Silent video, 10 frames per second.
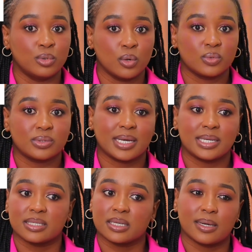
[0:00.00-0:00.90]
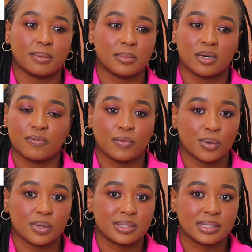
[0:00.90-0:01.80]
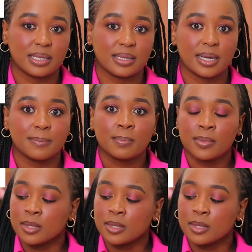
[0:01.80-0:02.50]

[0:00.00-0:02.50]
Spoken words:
Rose, and some florals in there.